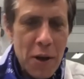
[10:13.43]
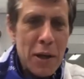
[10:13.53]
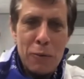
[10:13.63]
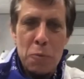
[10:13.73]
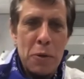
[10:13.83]

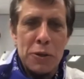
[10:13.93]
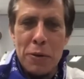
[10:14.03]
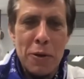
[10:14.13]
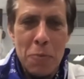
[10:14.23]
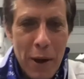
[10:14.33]
It will be
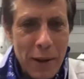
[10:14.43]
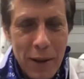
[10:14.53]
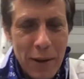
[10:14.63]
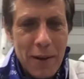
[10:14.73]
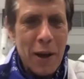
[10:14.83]
Estonian one.
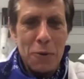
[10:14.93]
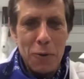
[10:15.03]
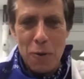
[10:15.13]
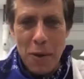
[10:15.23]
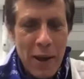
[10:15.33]
I don't
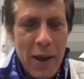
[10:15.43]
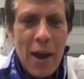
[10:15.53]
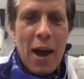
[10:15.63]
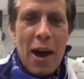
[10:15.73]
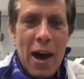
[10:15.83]
know why.
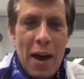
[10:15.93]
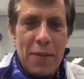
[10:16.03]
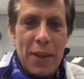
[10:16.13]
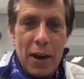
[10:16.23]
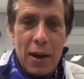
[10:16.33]
And
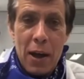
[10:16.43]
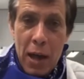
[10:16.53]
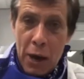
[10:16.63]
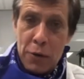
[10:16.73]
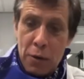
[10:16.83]

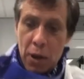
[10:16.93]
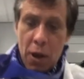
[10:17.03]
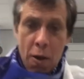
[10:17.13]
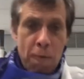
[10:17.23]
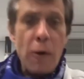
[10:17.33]
actually,
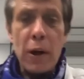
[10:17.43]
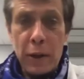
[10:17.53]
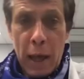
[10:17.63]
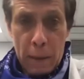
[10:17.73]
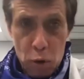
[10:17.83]
fungal
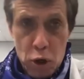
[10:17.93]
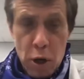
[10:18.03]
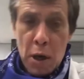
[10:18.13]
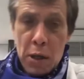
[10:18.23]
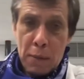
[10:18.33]
language
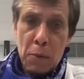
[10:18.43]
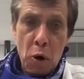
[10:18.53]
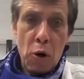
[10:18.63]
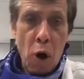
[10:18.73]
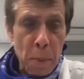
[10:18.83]
is even
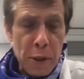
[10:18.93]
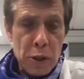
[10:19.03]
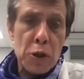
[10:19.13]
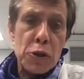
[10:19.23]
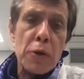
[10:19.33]
more complex
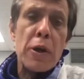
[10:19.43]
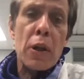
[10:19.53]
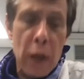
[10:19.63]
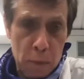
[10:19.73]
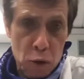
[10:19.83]
than Estonian
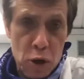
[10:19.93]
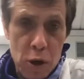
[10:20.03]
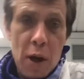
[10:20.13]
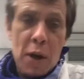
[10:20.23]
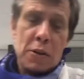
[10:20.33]
language.
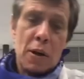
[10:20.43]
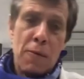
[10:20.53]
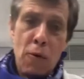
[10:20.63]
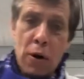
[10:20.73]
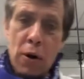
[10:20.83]

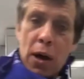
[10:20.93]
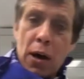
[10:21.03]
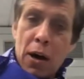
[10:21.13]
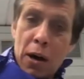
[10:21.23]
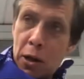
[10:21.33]
Therefore,
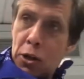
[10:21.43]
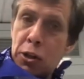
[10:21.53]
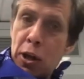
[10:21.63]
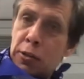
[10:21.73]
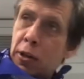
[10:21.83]
it
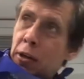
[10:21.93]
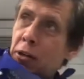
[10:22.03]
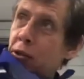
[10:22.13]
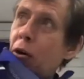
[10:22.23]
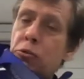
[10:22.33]
stays like
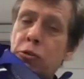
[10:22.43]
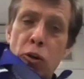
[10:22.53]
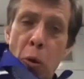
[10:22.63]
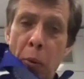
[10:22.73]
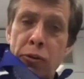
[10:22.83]
on the
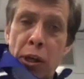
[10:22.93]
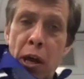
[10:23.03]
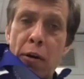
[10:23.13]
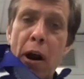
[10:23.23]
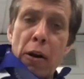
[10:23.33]
top of the
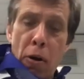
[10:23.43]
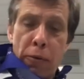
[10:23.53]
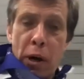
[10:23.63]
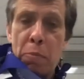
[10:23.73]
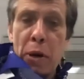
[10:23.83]
hierarchy of
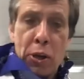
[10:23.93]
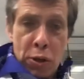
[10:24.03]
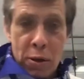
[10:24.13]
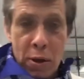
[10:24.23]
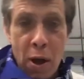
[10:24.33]

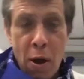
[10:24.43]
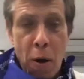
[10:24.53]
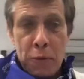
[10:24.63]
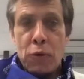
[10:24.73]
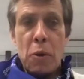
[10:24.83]
complexity
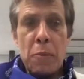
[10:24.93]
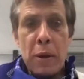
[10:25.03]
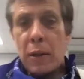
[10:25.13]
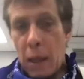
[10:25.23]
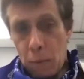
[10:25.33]
of the
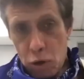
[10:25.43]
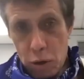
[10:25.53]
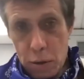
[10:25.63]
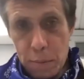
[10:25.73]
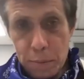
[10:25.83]
European languages.